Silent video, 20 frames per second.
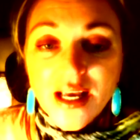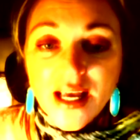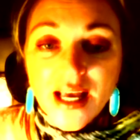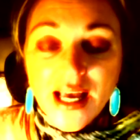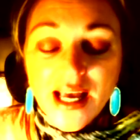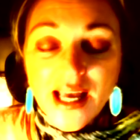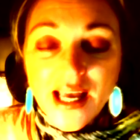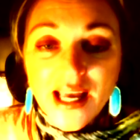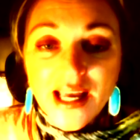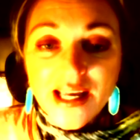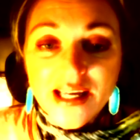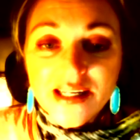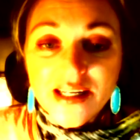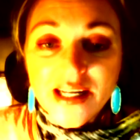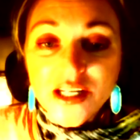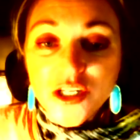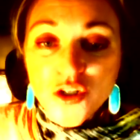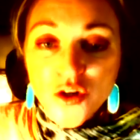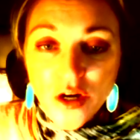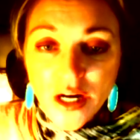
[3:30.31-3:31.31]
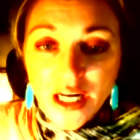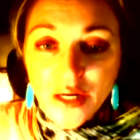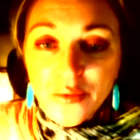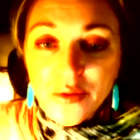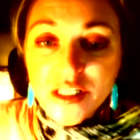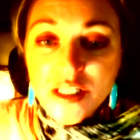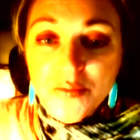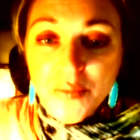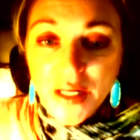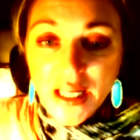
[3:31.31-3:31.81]
And I try to
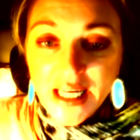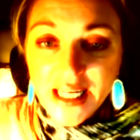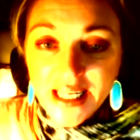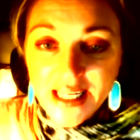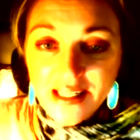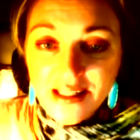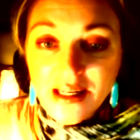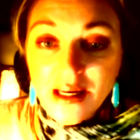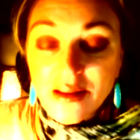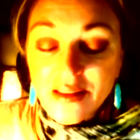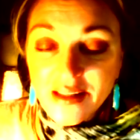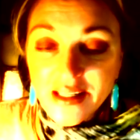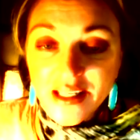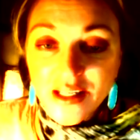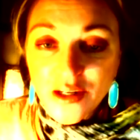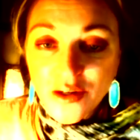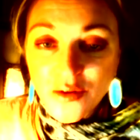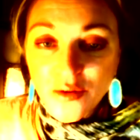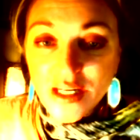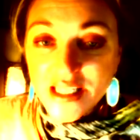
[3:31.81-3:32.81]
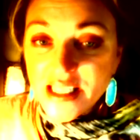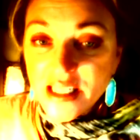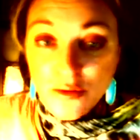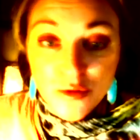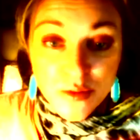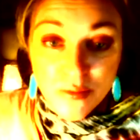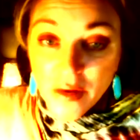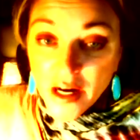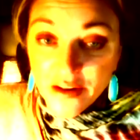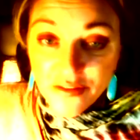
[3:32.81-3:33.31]
explain, you know, I said it
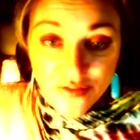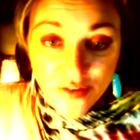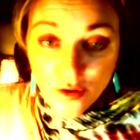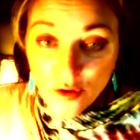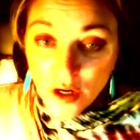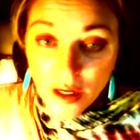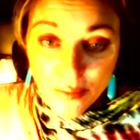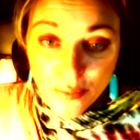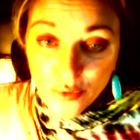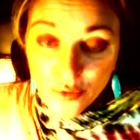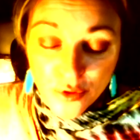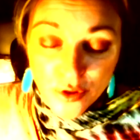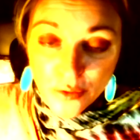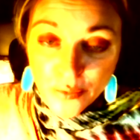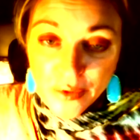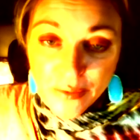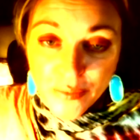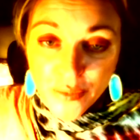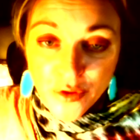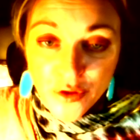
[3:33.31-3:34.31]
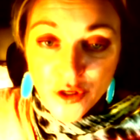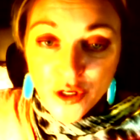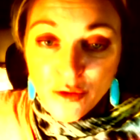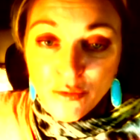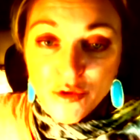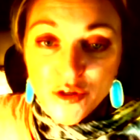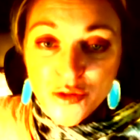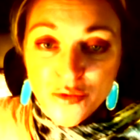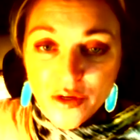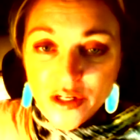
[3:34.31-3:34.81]
was my fault I bought it when Mercury
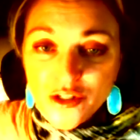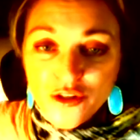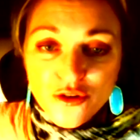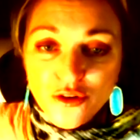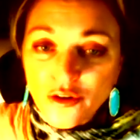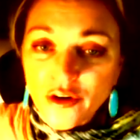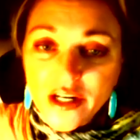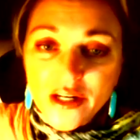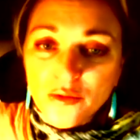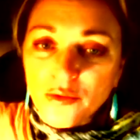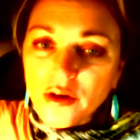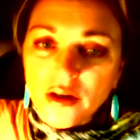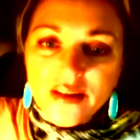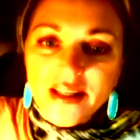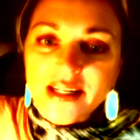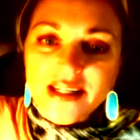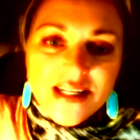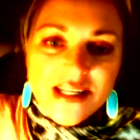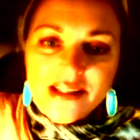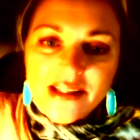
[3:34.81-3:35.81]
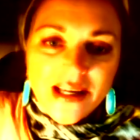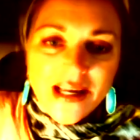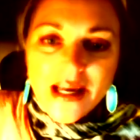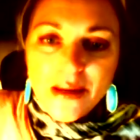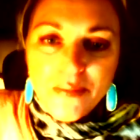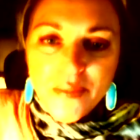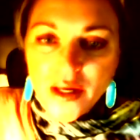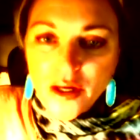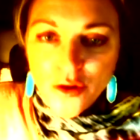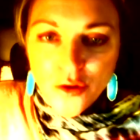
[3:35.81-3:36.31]
was retrograde. Well, that doesn't get
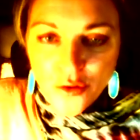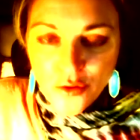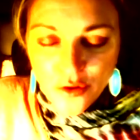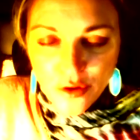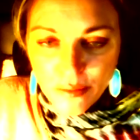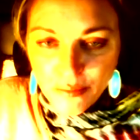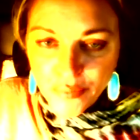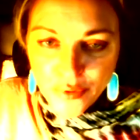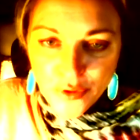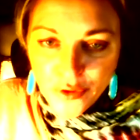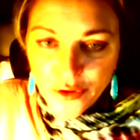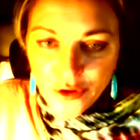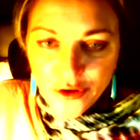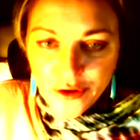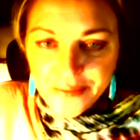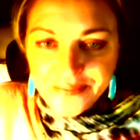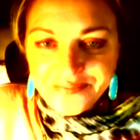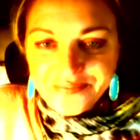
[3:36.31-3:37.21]
me a new computer.